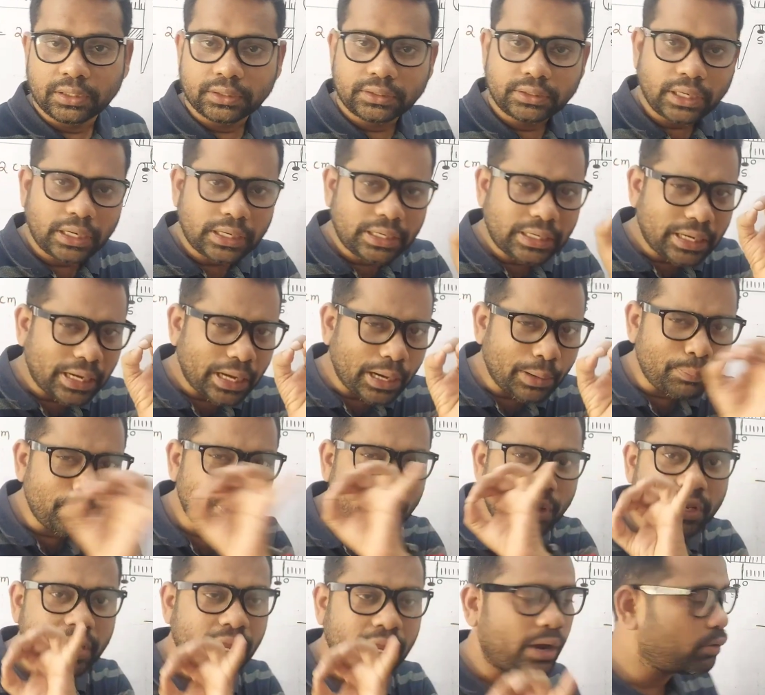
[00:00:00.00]
That
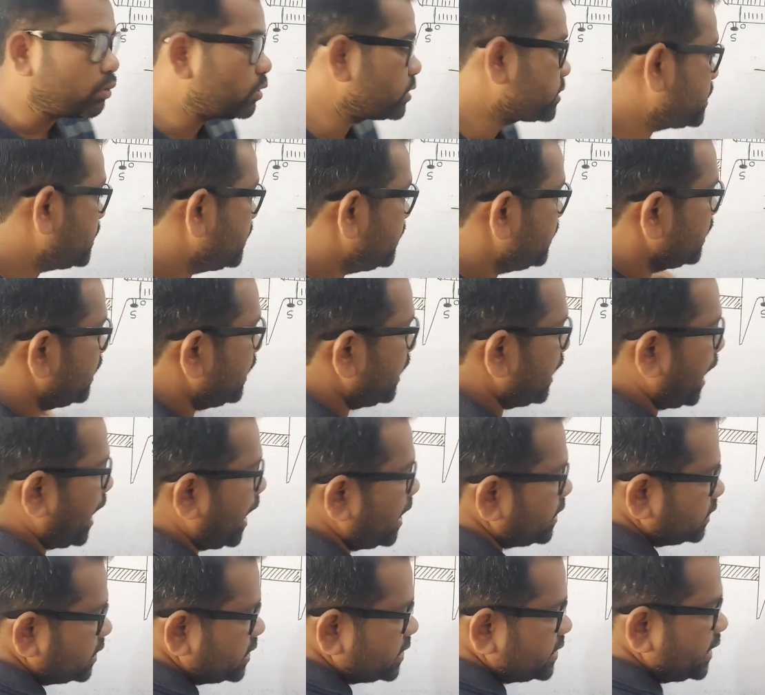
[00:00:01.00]
number you have to see,
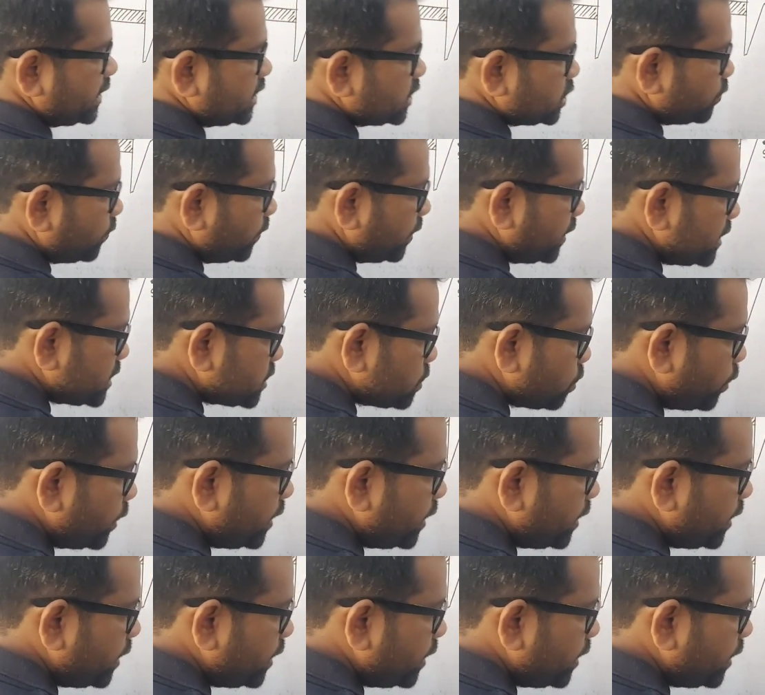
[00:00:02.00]
either sixth one is